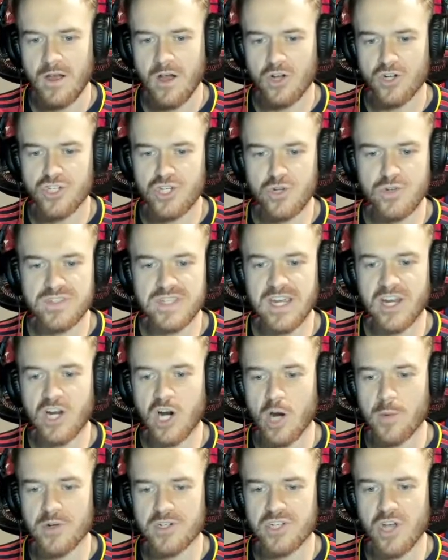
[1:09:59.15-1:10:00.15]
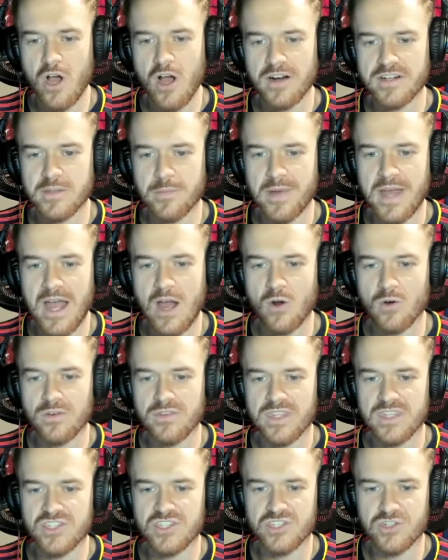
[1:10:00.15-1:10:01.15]
On Tuesday, Garber talked about
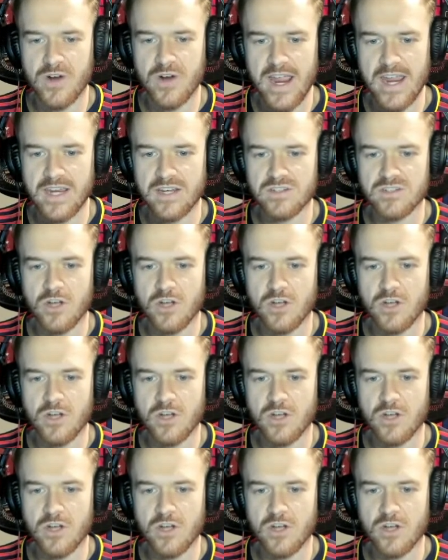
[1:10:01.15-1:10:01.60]
this strike,